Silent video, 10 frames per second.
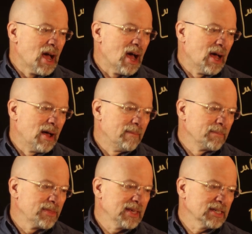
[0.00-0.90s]

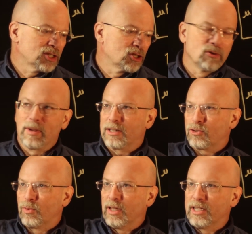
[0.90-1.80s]
Um, these two
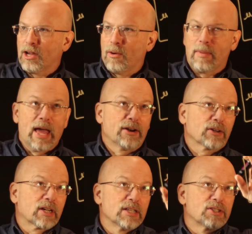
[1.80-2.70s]
bits really don't
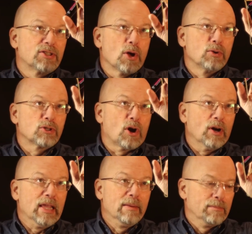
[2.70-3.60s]
matter because those
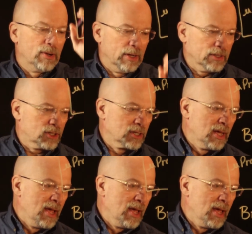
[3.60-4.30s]
are inputs.